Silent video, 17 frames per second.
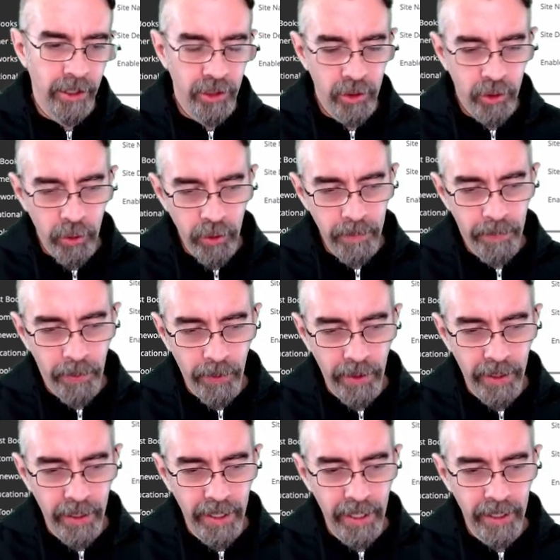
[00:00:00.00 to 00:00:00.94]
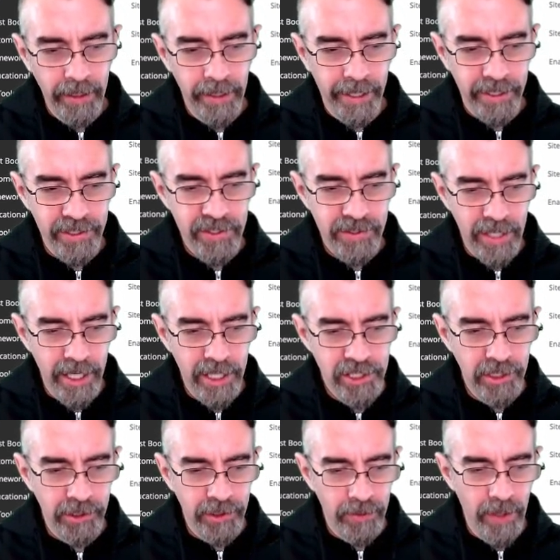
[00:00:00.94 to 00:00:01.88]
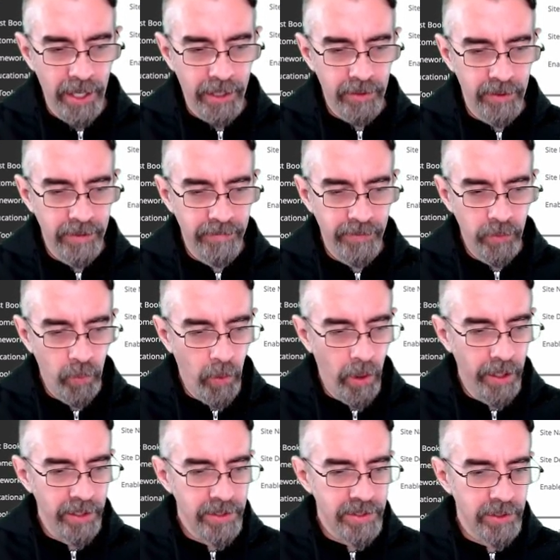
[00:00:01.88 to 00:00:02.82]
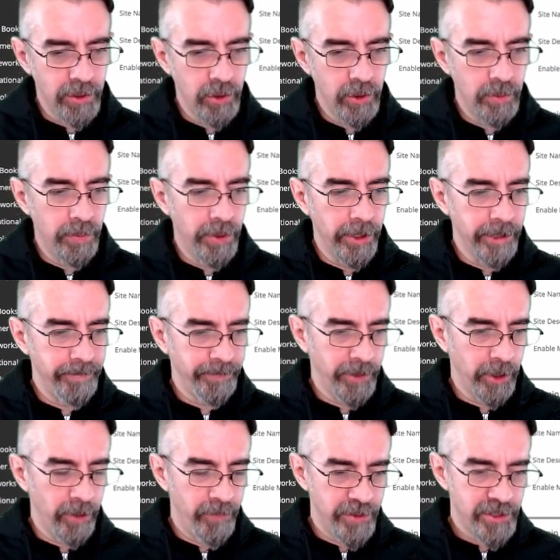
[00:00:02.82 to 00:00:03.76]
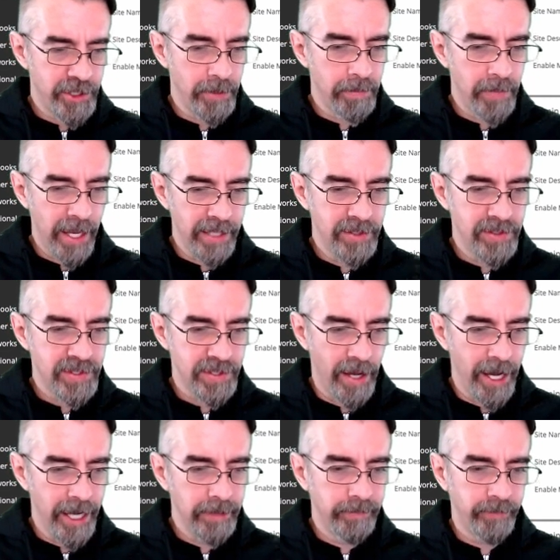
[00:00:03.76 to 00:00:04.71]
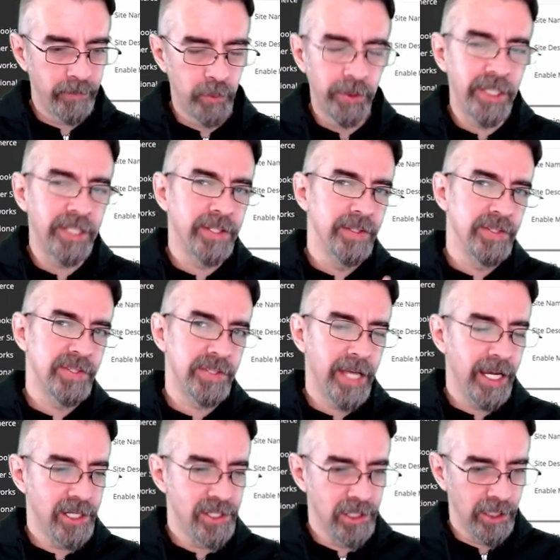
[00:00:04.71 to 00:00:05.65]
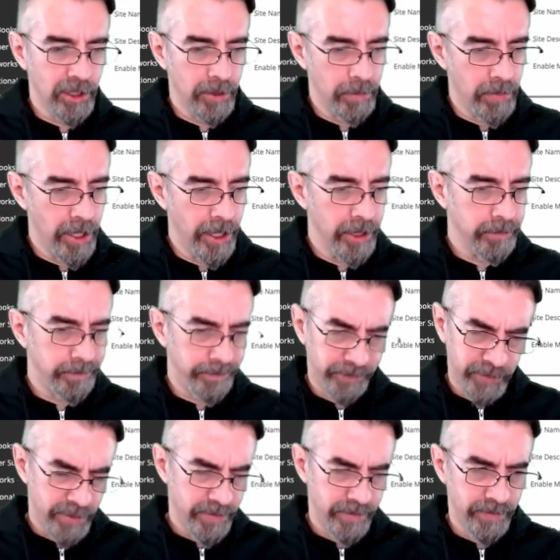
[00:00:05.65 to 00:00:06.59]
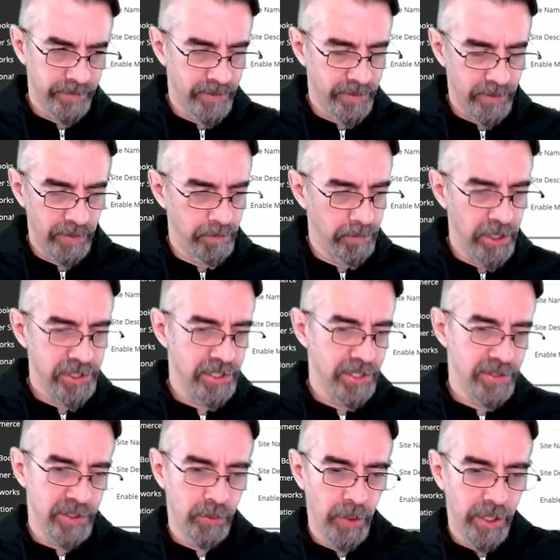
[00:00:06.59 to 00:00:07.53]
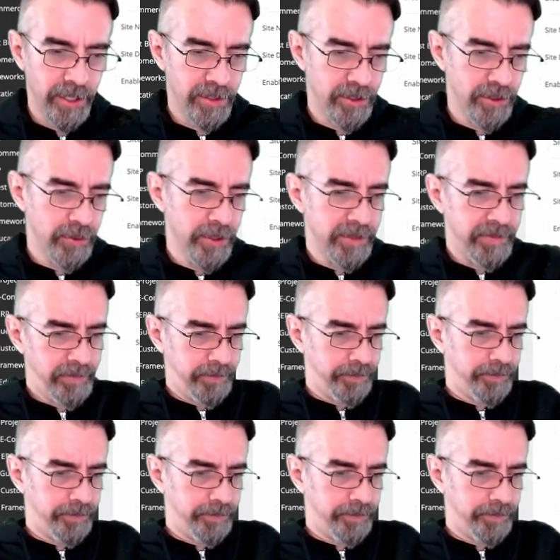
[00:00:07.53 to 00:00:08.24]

could put it in like a staging directory if you wanted to, but if it's your main site, we'll get to the staging in a minute. It's a much easier way to do it.